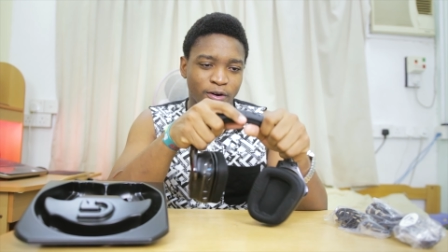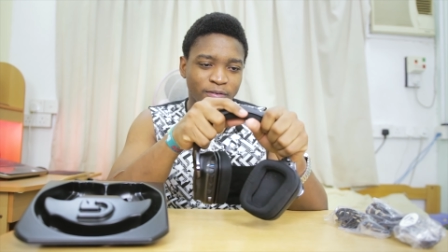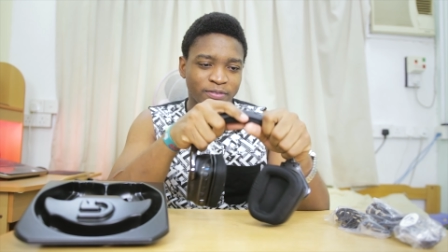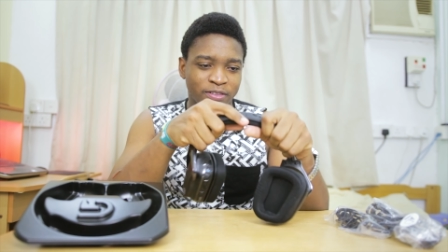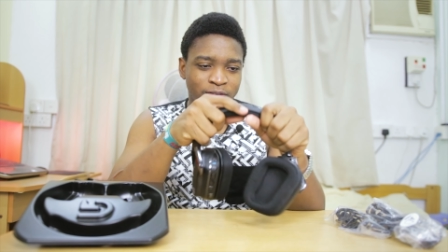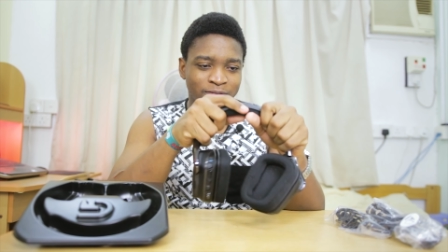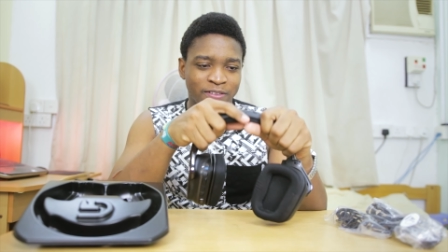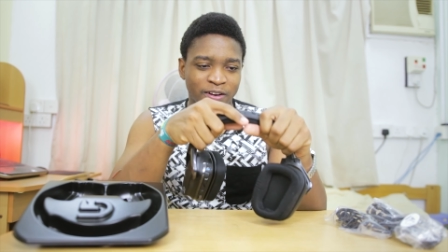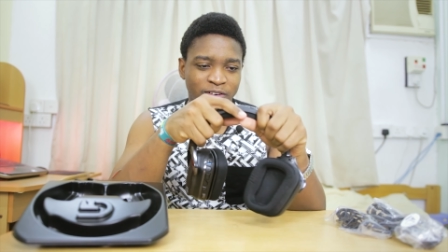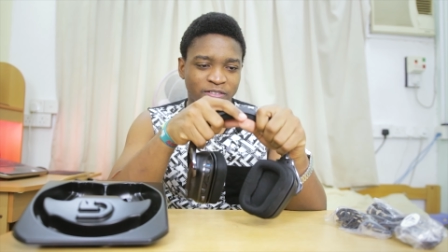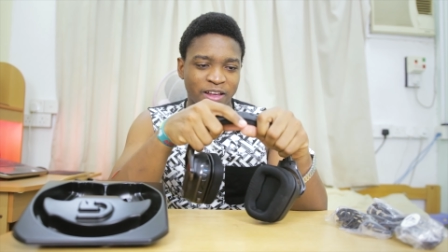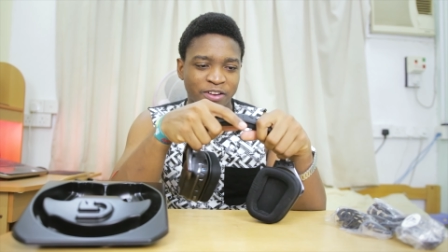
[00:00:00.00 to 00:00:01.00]
Of,
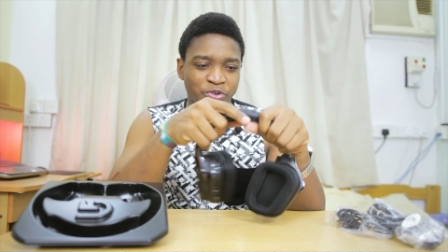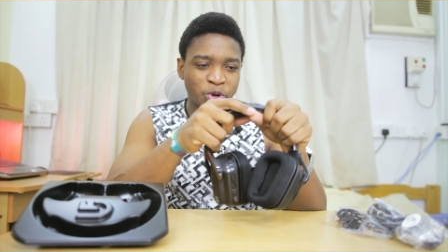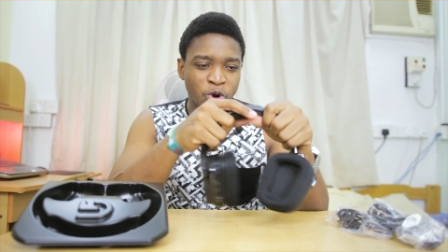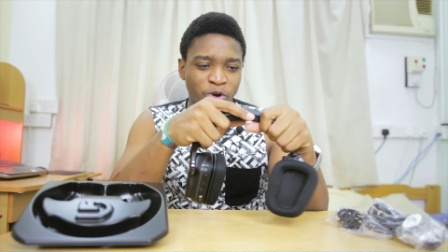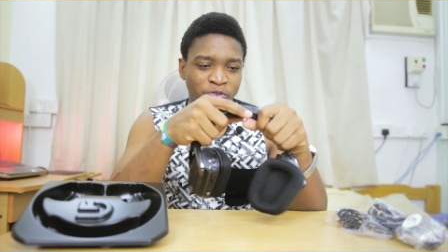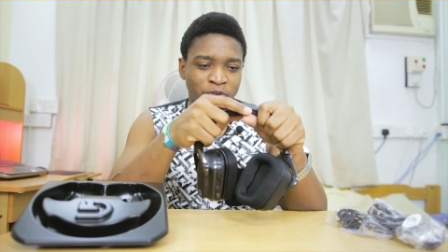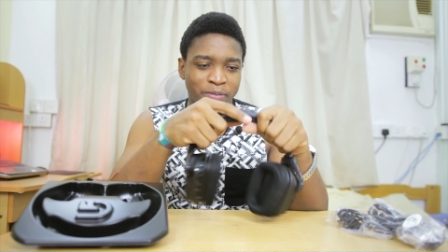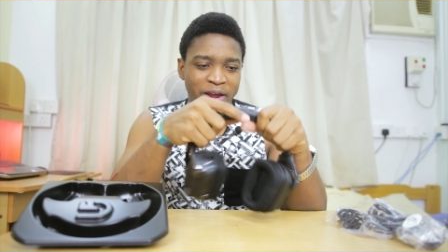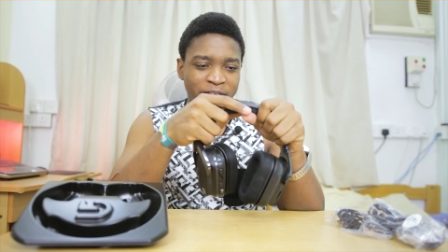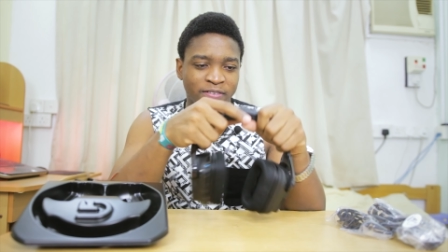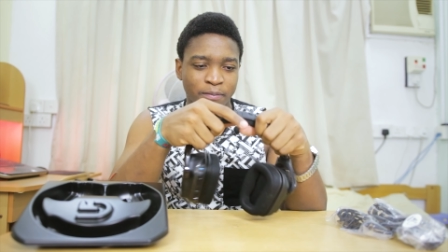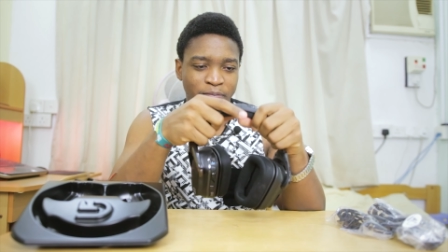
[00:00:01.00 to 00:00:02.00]
there's actually
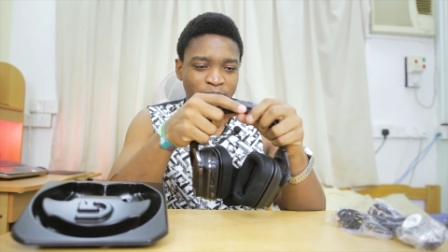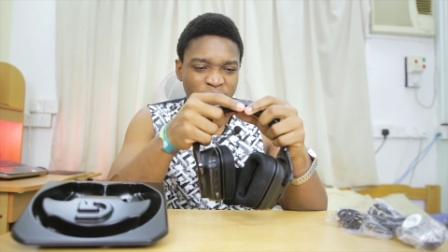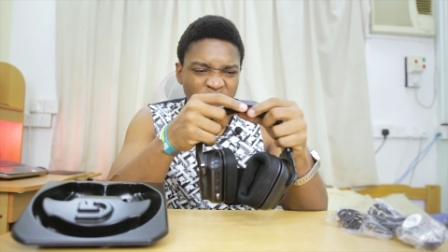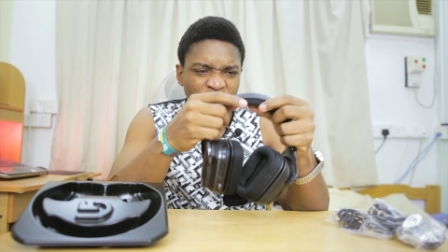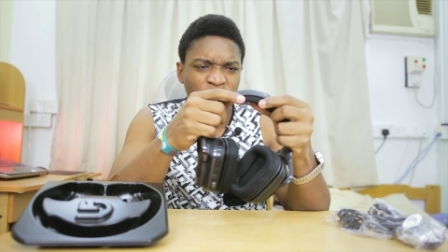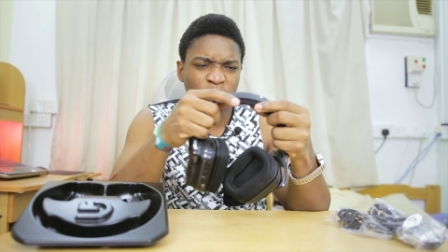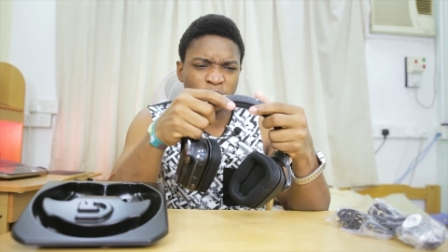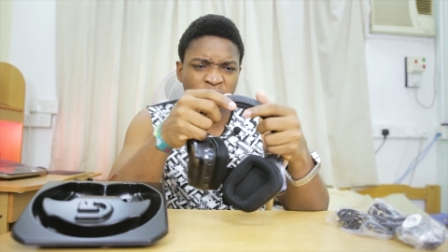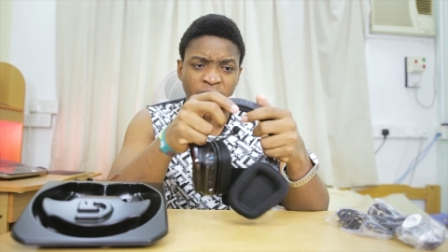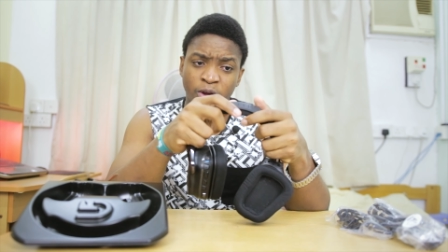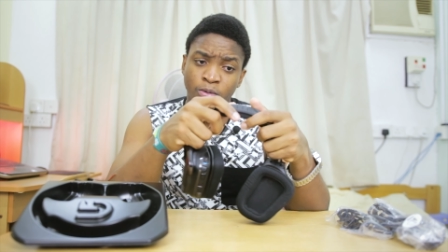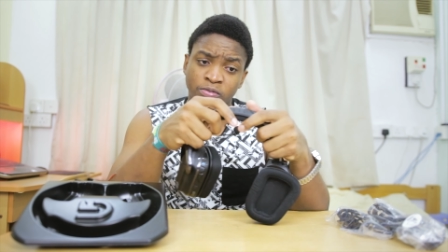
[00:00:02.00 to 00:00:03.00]
customization
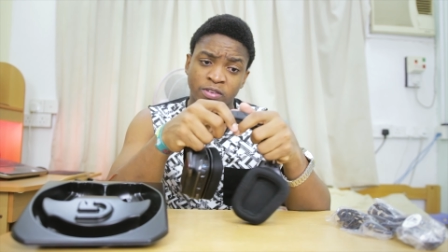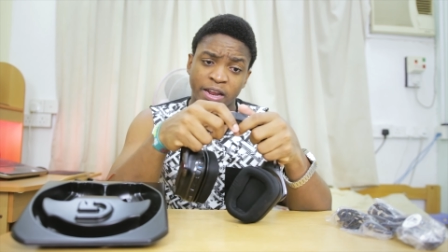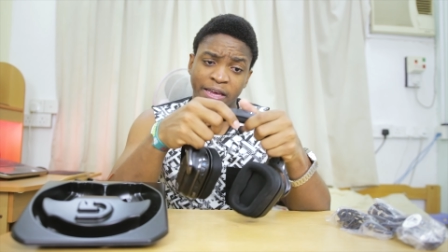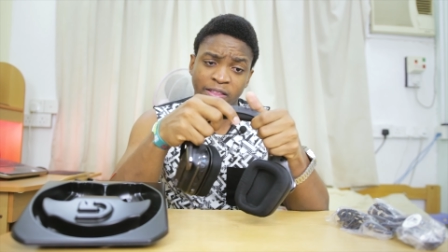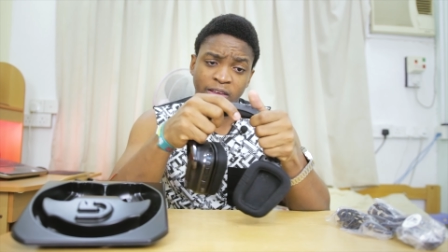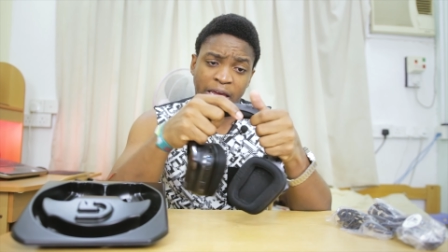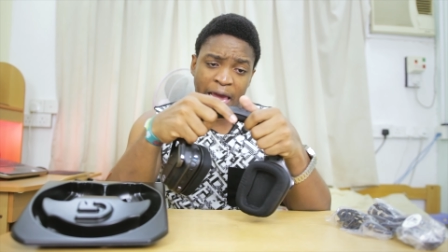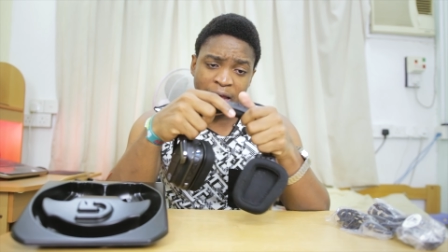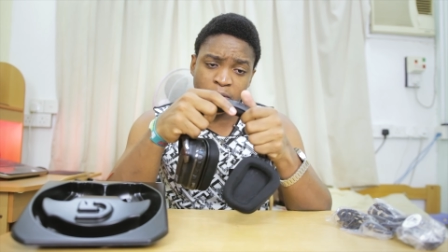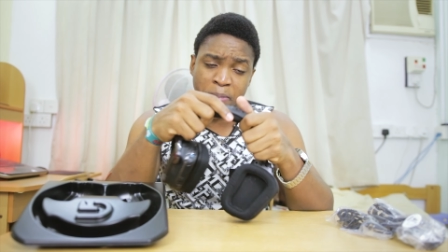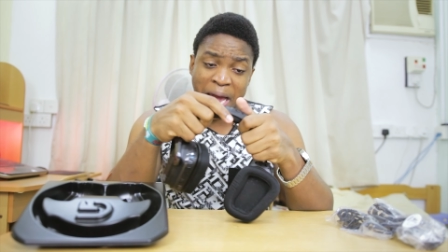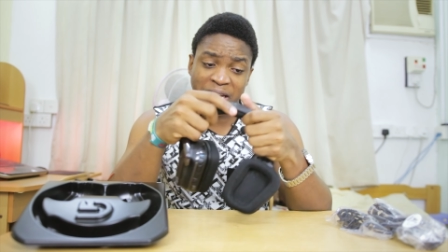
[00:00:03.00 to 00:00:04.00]
when it comes to like the
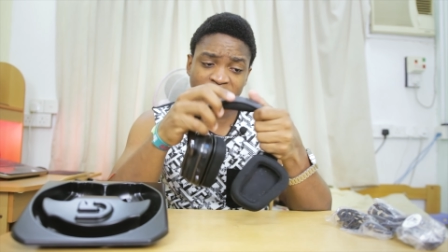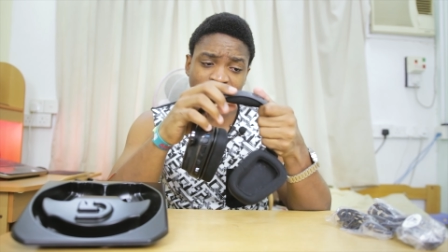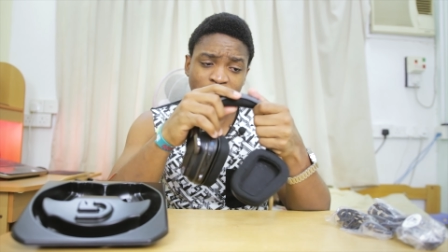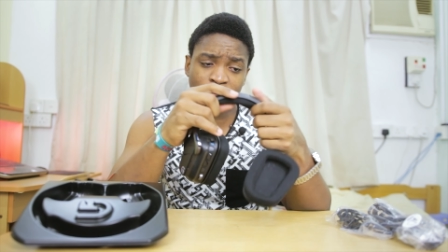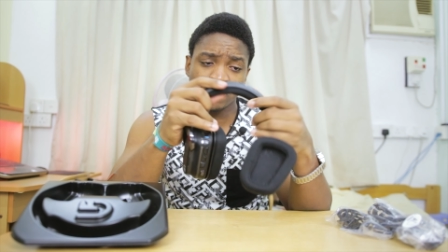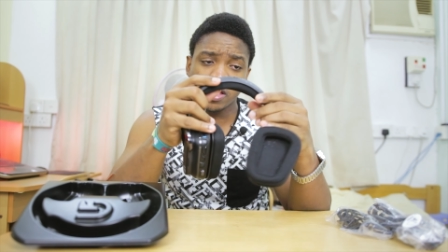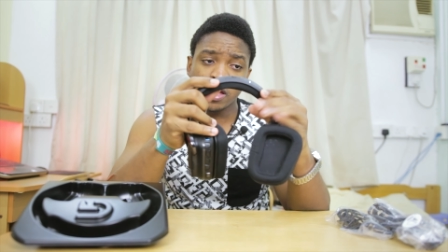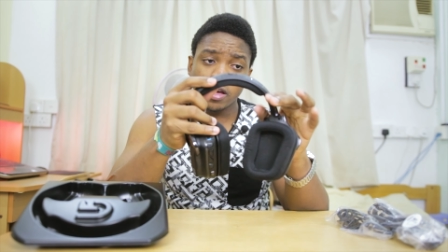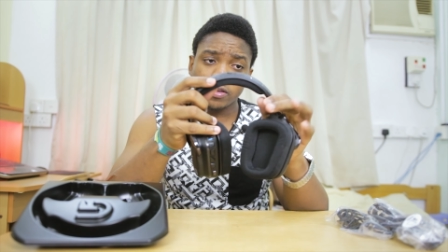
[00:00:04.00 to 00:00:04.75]
headband itself.